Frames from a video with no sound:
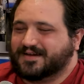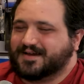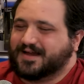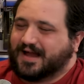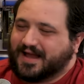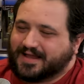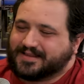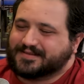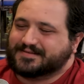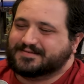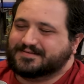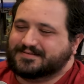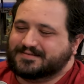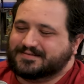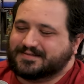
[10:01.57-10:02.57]
God
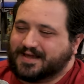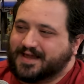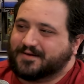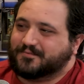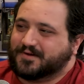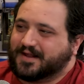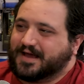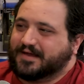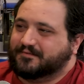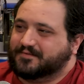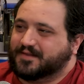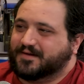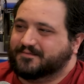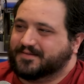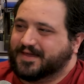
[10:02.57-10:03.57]
damn, would I have
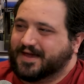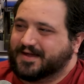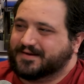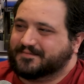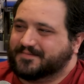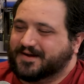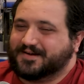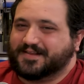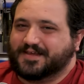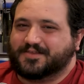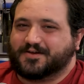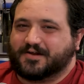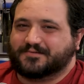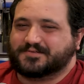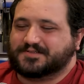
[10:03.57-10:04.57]
loved that? Apparently, he
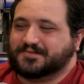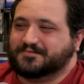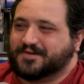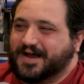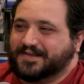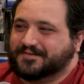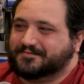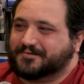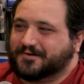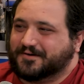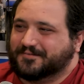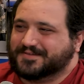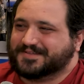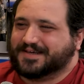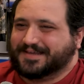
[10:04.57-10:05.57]
thought it was too violent for
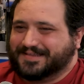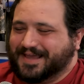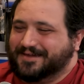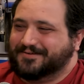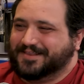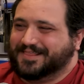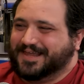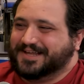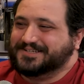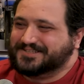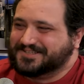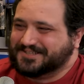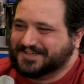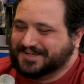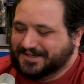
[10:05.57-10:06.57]
him. It's like David
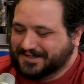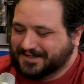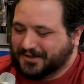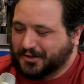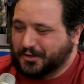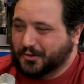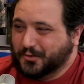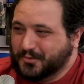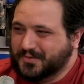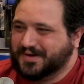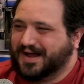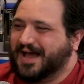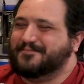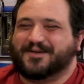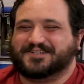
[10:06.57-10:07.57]
Lynch, you?
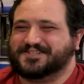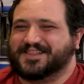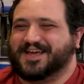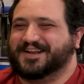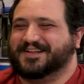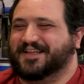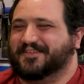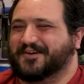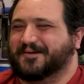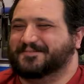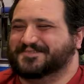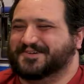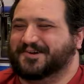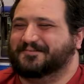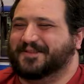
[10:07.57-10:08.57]
I mentioned that in another
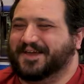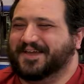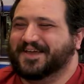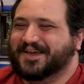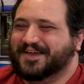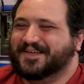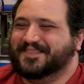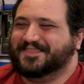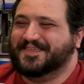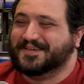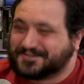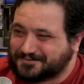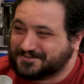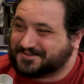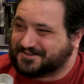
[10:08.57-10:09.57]
episode of like.
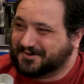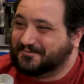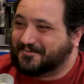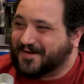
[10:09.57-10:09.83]
This was too